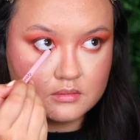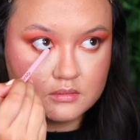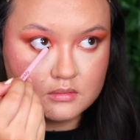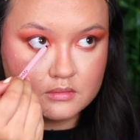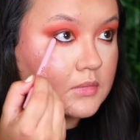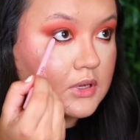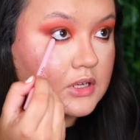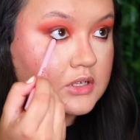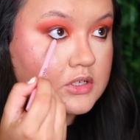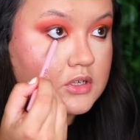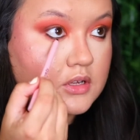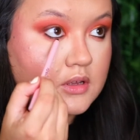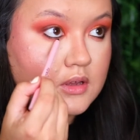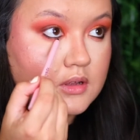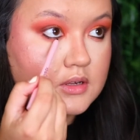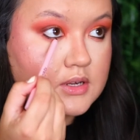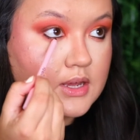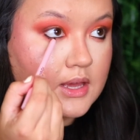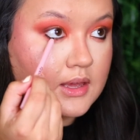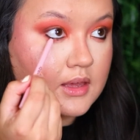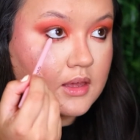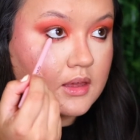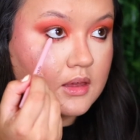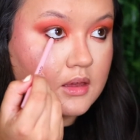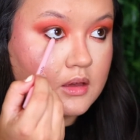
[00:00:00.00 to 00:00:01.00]
I'm actually
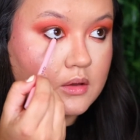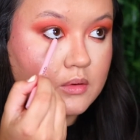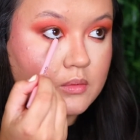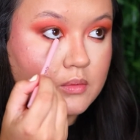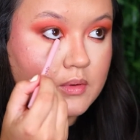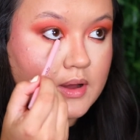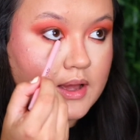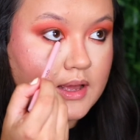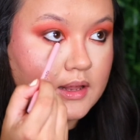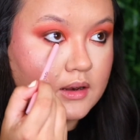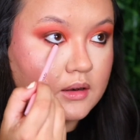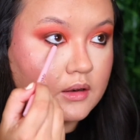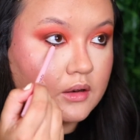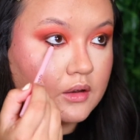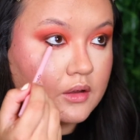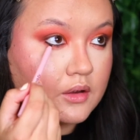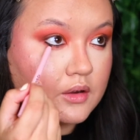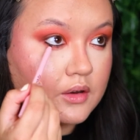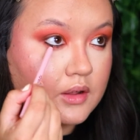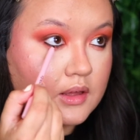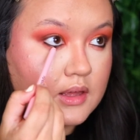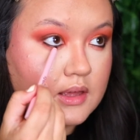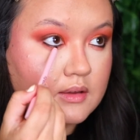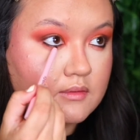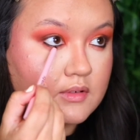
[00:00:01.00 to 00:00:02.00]
taking it quite low
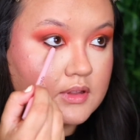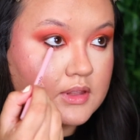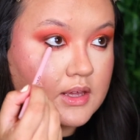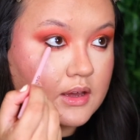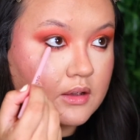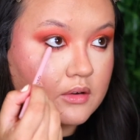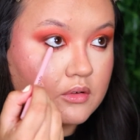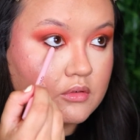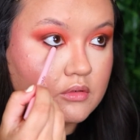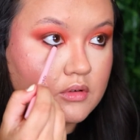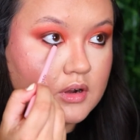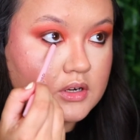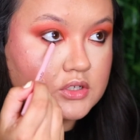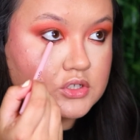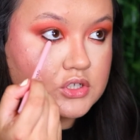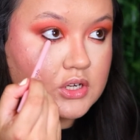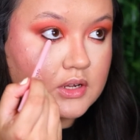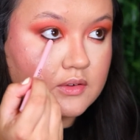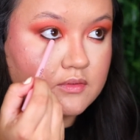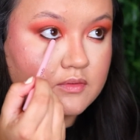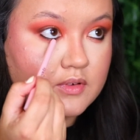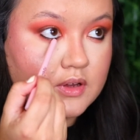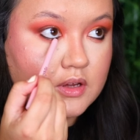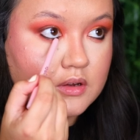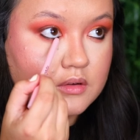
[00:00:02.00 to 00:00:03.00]
to give it that
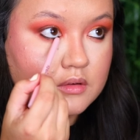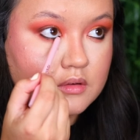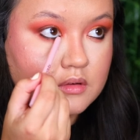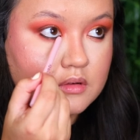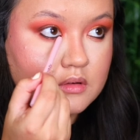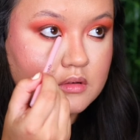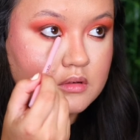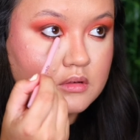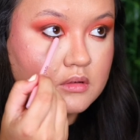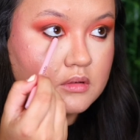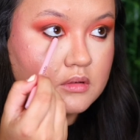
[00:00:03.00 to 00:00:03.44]
grungy feel.